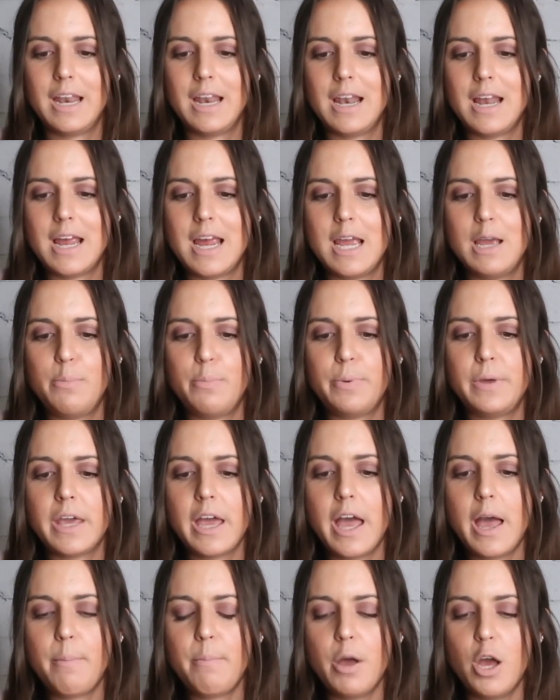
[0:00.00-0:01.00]
And at 8
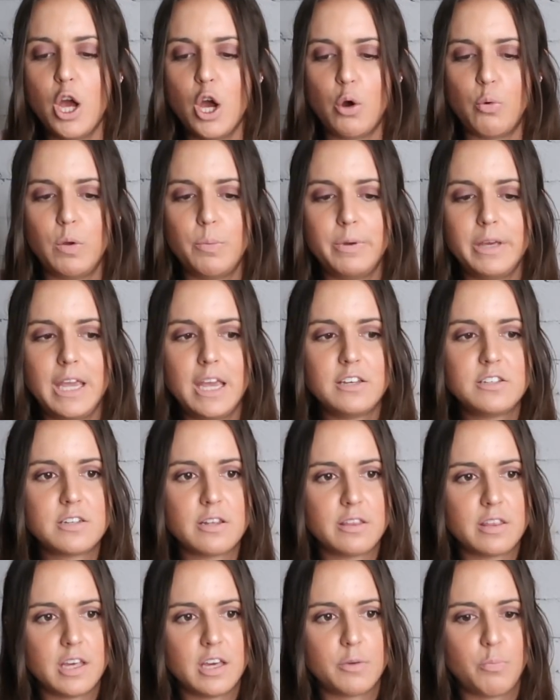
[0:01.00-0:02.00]
p.m., we begin
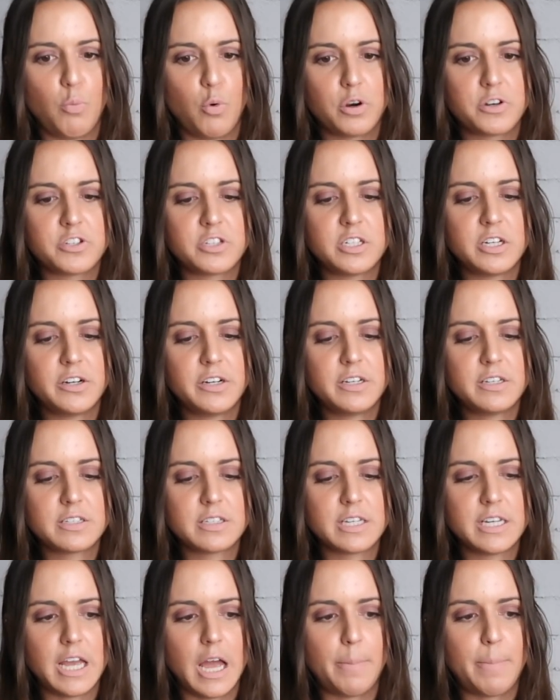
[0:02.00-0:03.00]
to think more
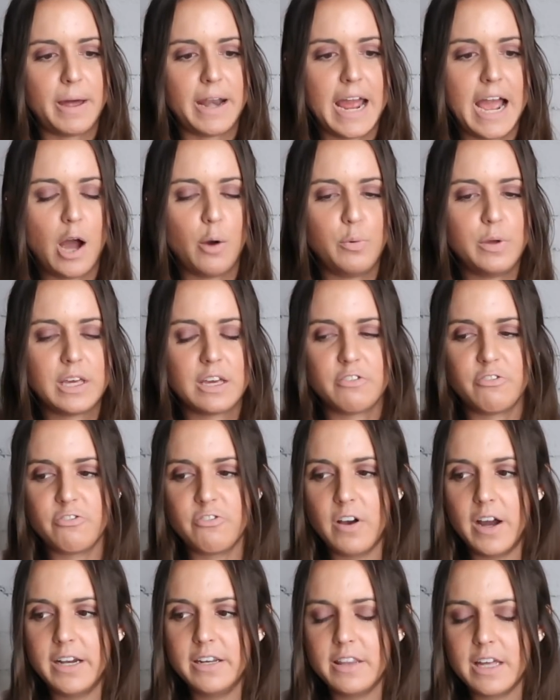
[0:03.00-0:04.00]
seriously about how we can
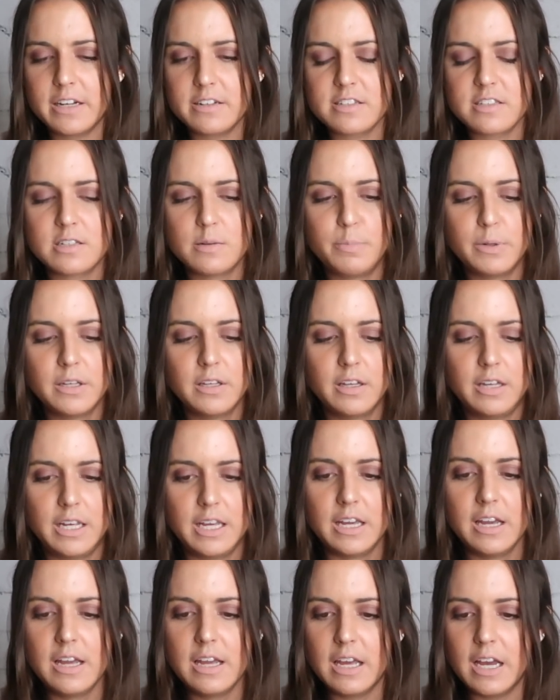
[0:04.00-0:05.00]
find that
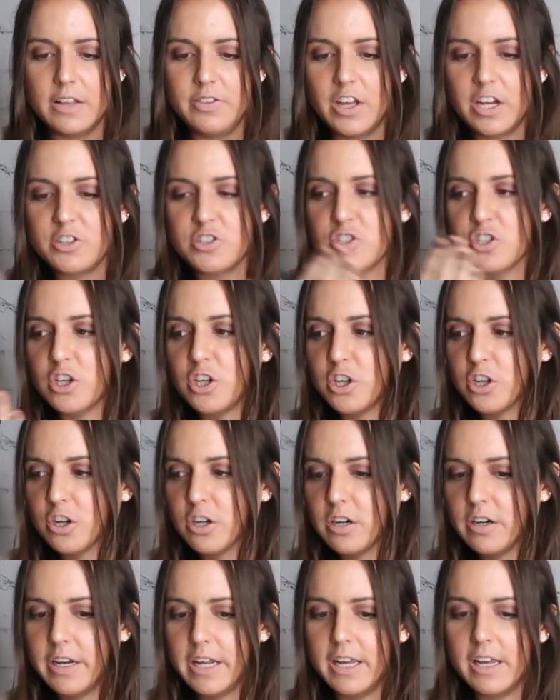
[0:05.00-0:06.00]
stability and that
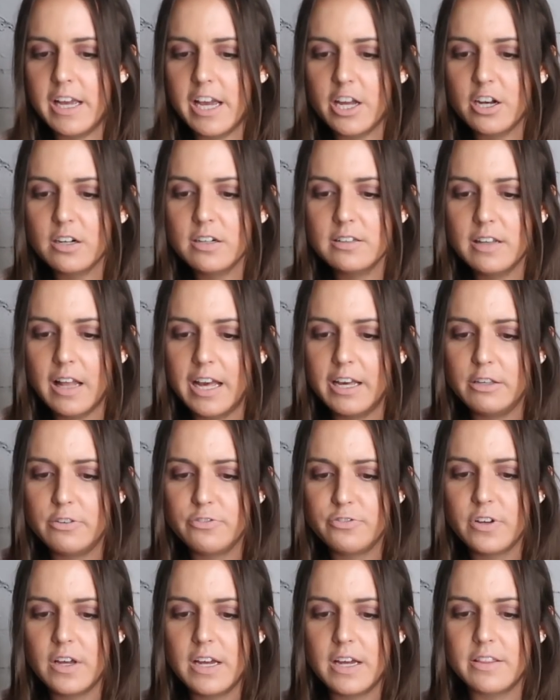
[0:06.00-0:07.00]
security in our
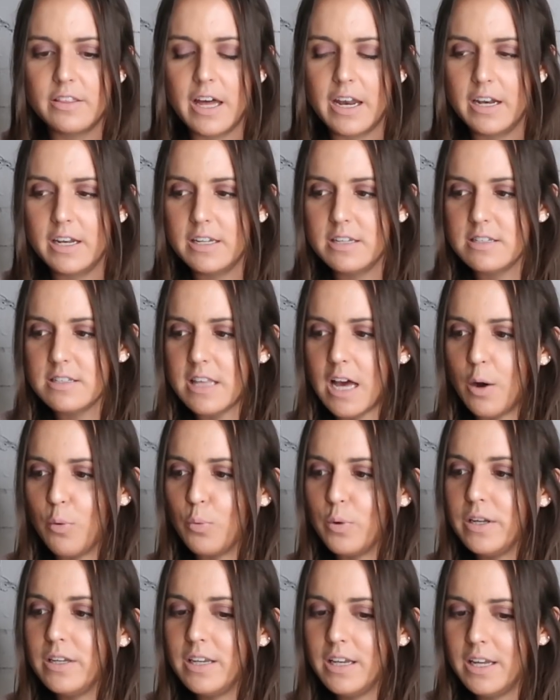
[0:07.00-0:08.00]
life that it is that
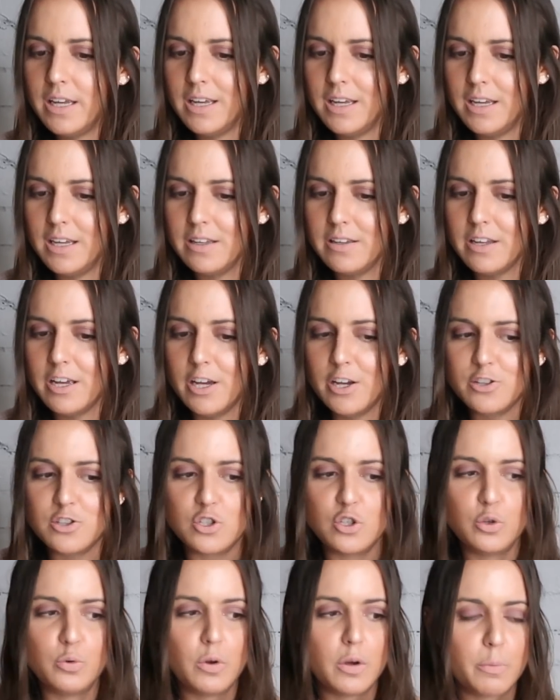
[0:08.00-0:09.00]
we need
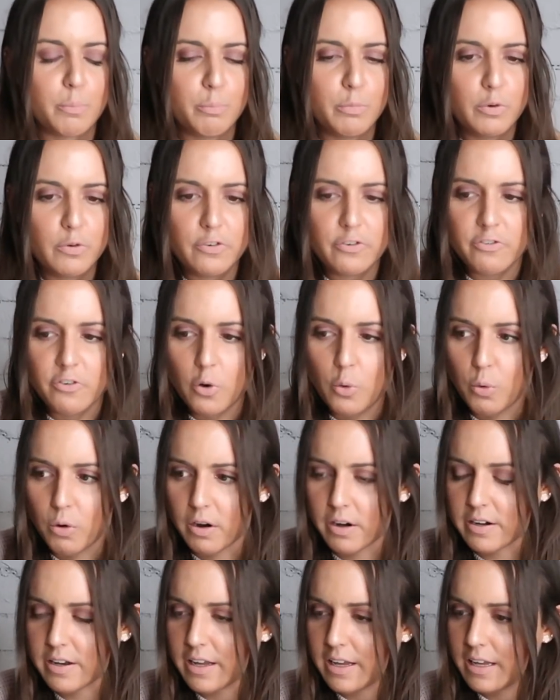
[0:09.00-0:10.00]
to move
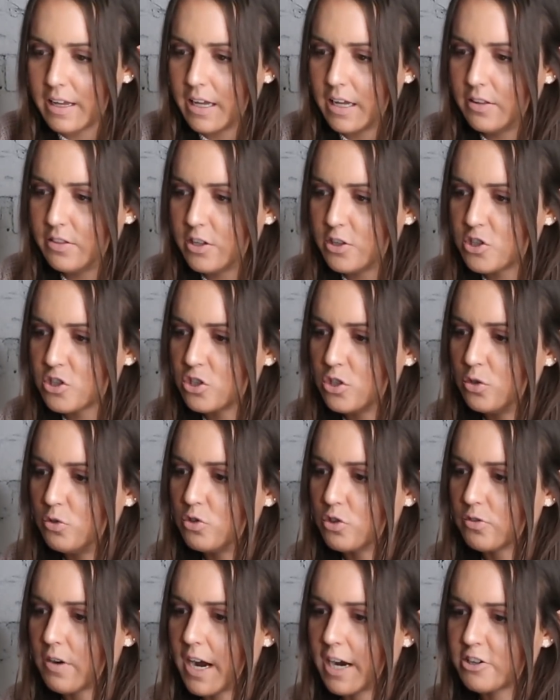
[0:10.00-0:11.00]
forward in this new
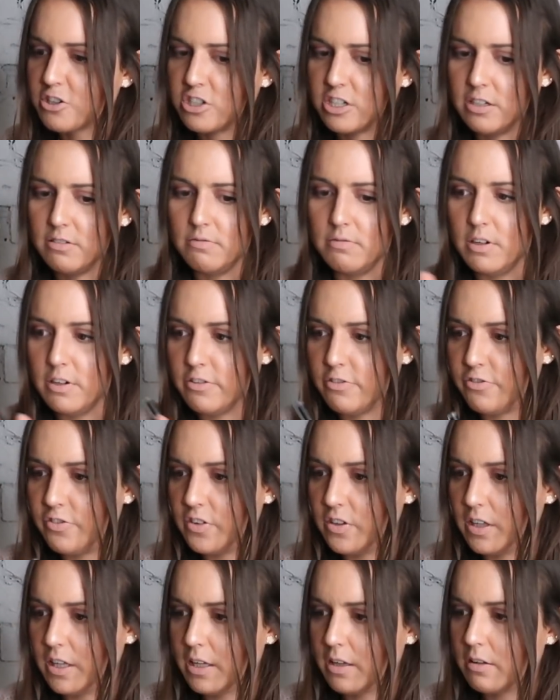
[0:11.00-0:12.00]
direction,
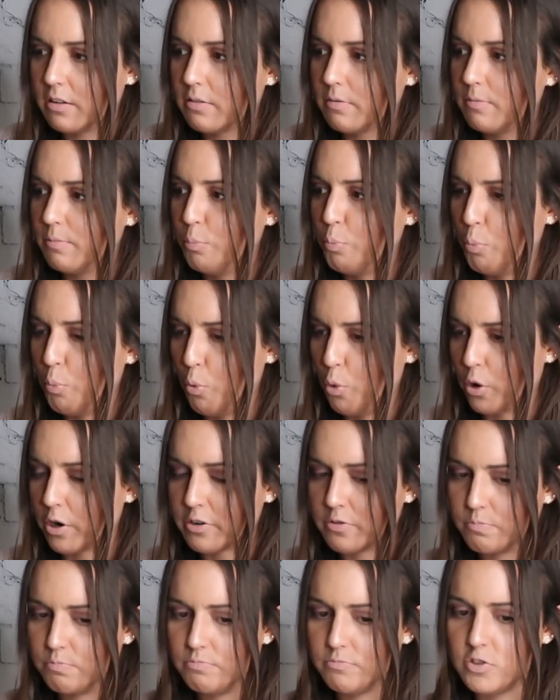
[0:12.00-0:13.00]
feeling
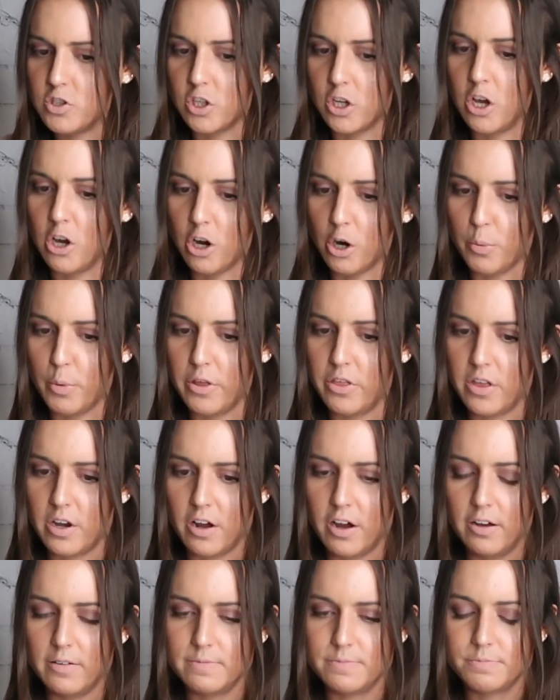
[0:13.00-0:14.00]
more secure with it
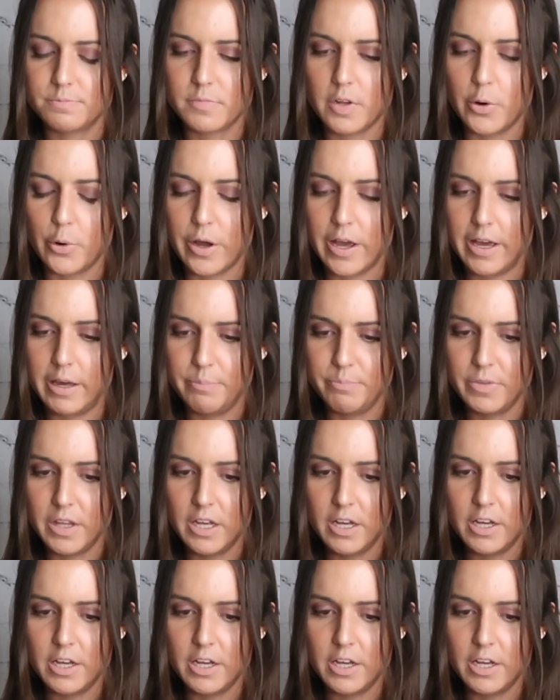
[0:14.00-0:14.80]
all. Okay,